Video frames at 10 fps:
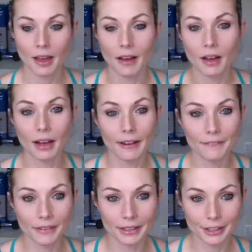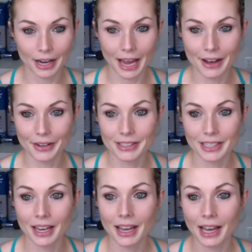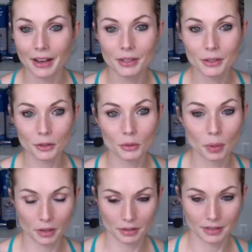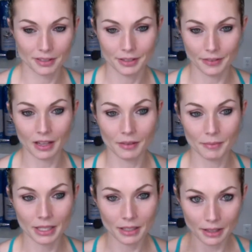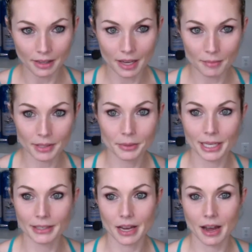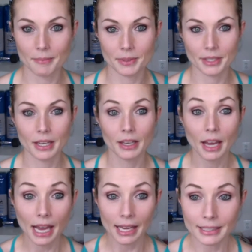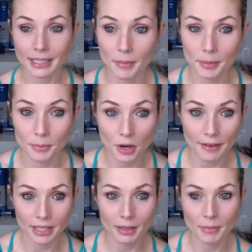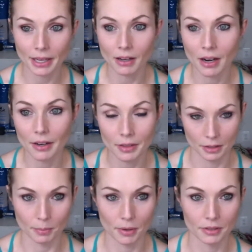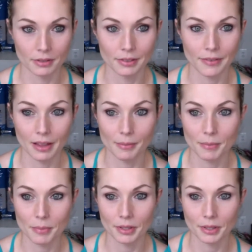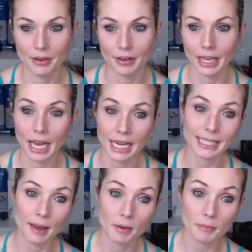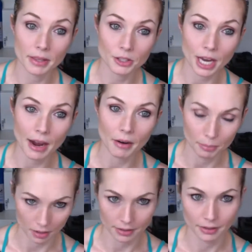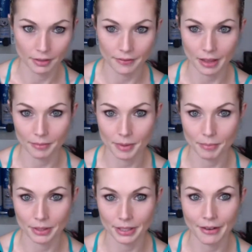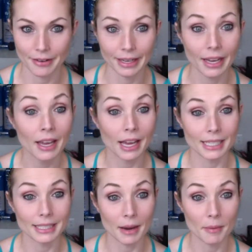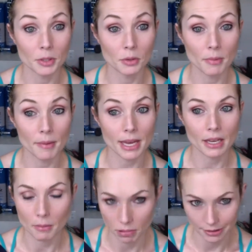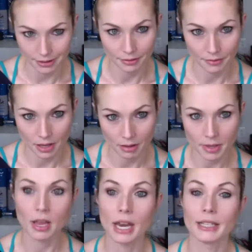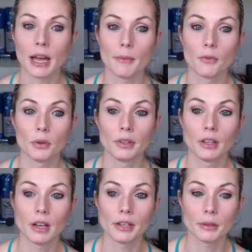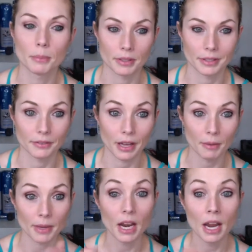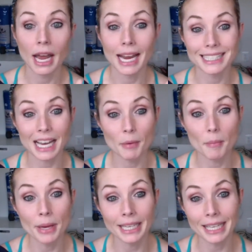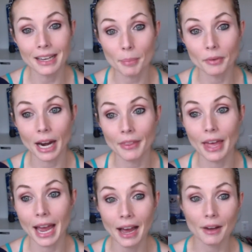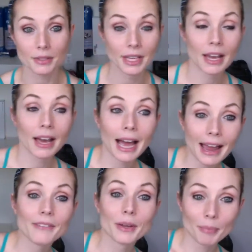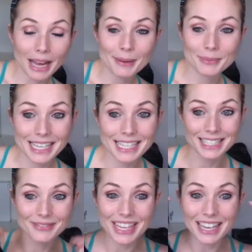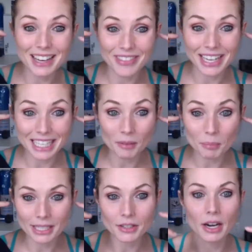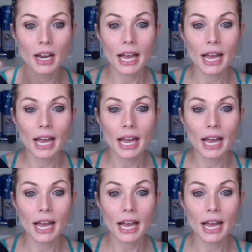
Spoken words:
I figured out how to do personal development in the in-between times. Anytime I'm driving in my car, there's a personal development book going. Anytime I'm in the shower, personal development book going. Anytime I'm doing my makeup, personal development. Anytime I'm folding laundry, personal development. Anytime I'm picking up around the house, I have it piped into me in my earbuds on.